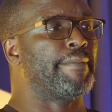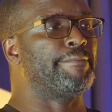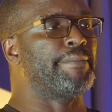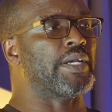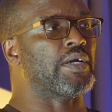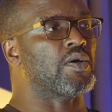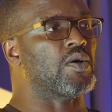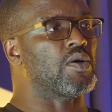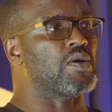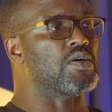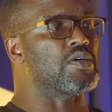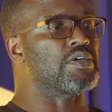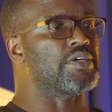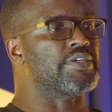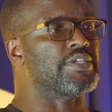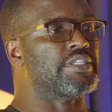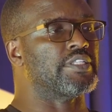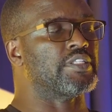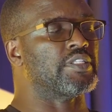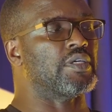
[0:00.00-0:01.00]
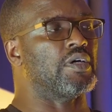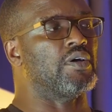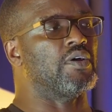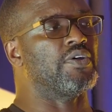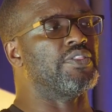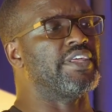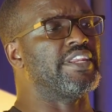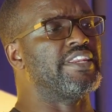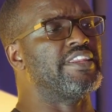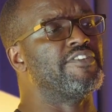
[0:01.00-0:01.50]
because
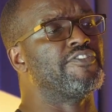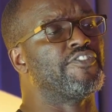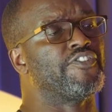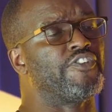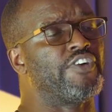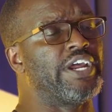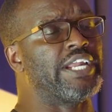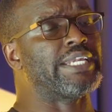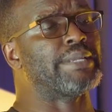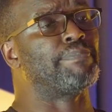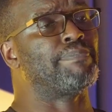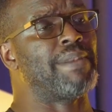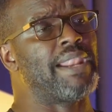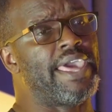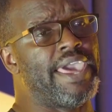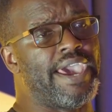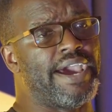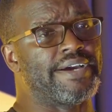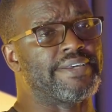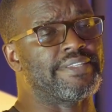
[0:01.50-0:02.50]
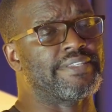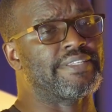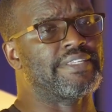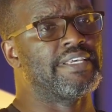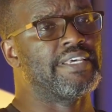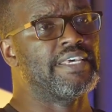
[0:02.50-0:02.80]
all the different players